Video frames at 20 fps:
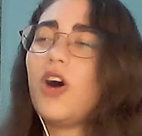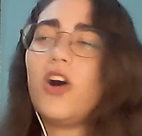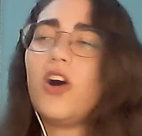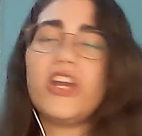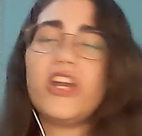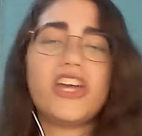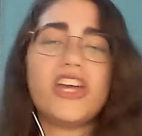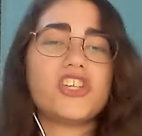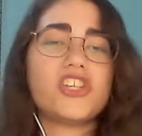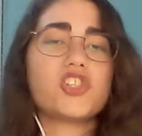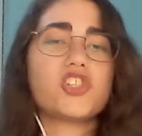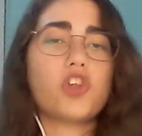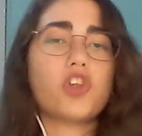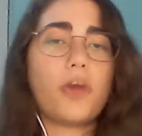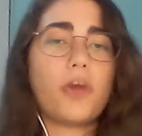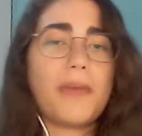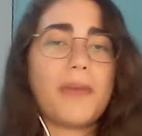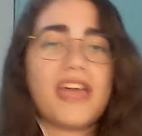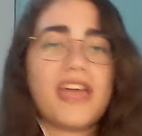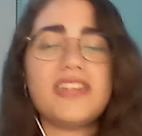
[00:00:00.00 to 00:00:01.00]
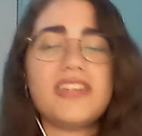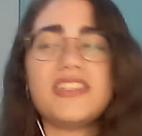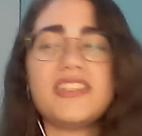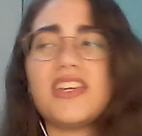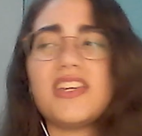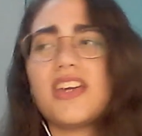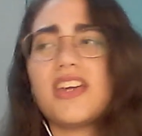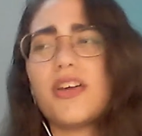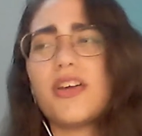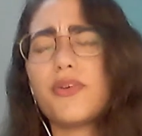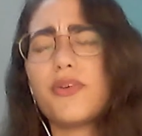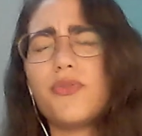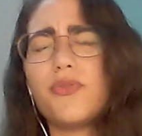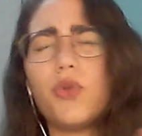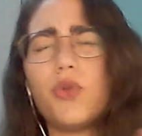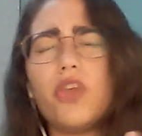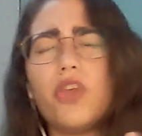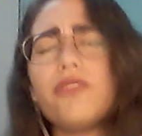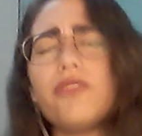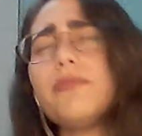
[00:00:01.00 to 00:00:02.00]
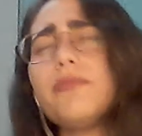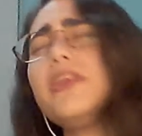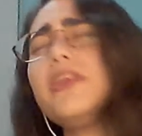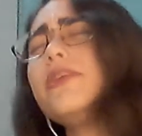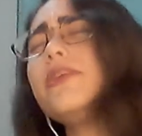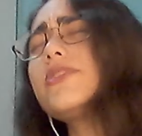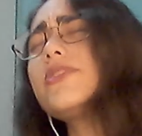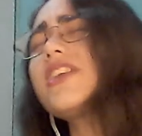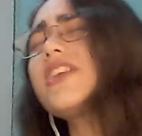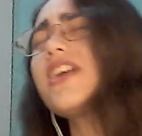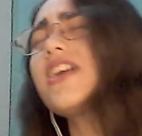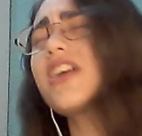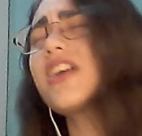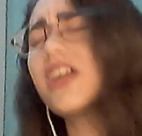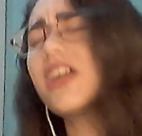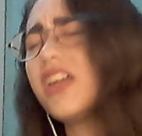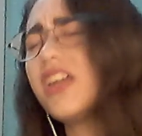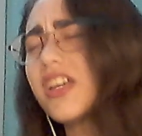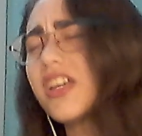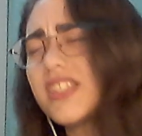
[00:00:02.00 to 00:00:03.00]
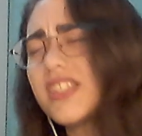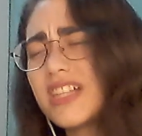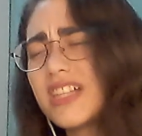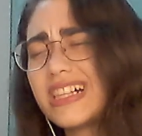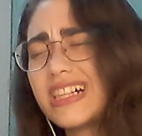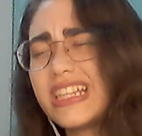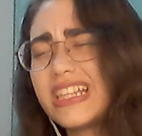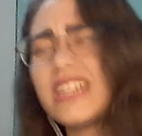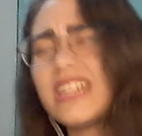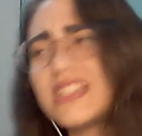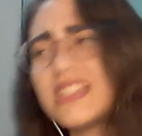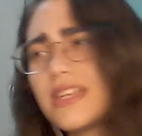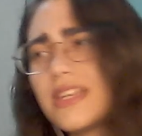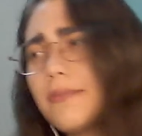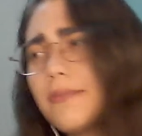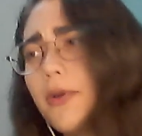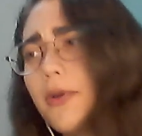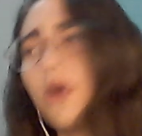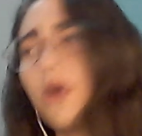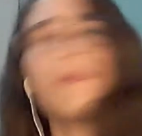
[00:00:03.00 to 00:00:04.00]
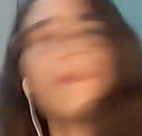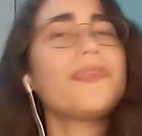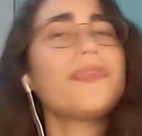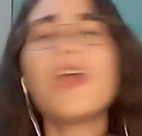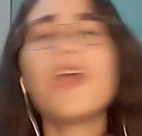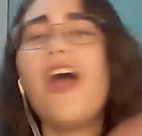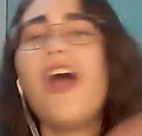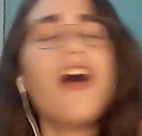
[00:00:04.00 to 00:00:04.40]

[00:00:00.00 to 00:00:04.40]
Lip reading: a nice sharp ending, full of music, a nice clean tempo.